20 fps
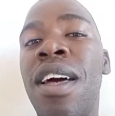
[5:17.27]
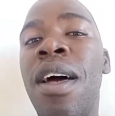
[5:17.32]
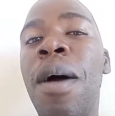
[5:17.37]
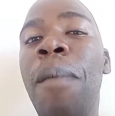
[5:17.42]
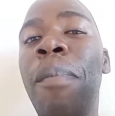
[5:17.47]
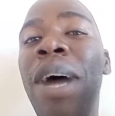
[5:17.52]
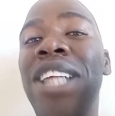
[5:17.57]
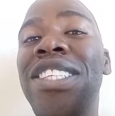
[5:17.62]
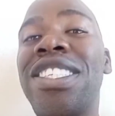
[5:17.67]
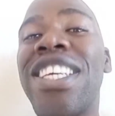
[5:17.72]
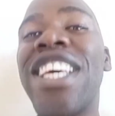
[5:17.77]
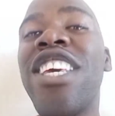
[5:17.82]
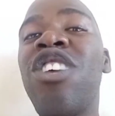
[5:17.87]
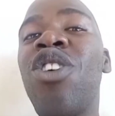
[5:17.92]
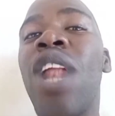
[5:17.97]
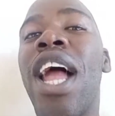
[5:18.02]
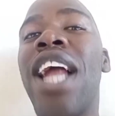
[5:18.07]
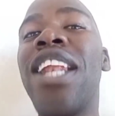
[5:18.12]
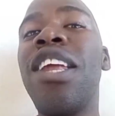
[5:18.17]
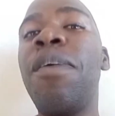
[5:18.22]

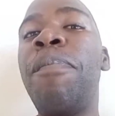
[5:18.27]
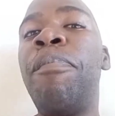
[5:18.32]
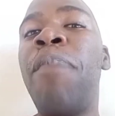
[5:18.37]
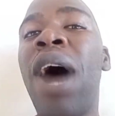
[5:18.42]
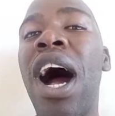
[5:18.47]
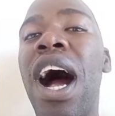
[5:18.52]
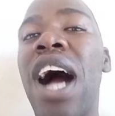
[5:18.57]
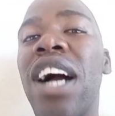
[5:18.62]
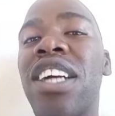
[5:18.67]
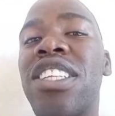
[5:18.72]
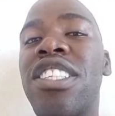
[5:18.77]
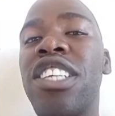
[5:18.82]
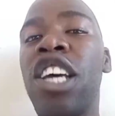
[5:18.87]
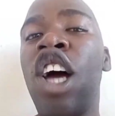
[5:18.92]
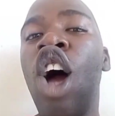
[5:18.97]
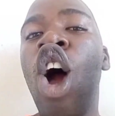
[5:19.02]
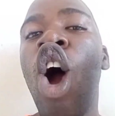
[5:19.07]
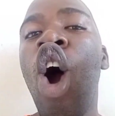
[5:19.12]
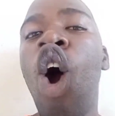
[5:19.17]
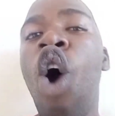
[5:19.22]
particularly parked
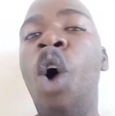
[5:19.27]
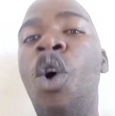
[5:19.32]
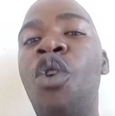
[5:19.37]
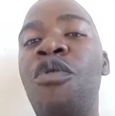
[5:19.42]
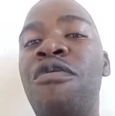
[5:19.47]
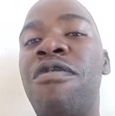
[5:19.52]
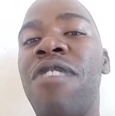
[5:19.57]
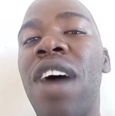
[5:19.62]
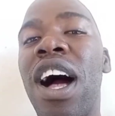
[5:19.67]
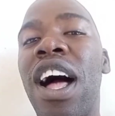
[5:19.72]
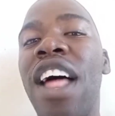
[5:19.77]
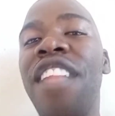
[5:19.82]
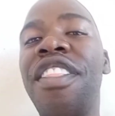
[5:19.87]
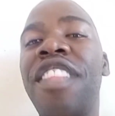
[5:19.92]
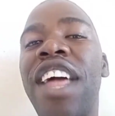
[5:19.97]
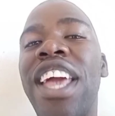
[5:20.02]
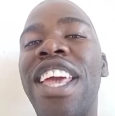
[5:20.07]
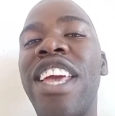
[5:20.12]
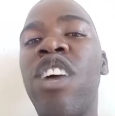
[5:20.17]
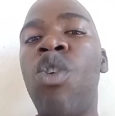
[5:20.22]
over
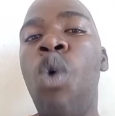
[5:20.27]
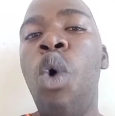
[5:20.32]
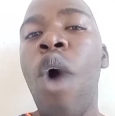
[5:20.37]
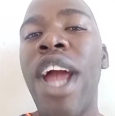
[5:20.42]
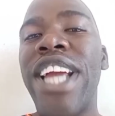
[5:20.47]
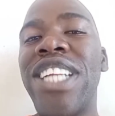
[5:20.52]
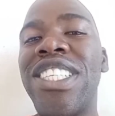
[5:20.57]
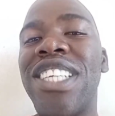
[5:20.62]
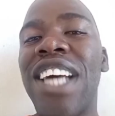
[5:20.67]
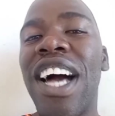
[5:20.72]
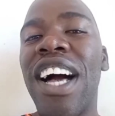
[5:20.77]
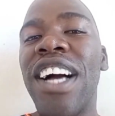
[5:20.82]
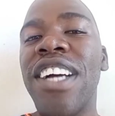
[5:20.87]
the equator.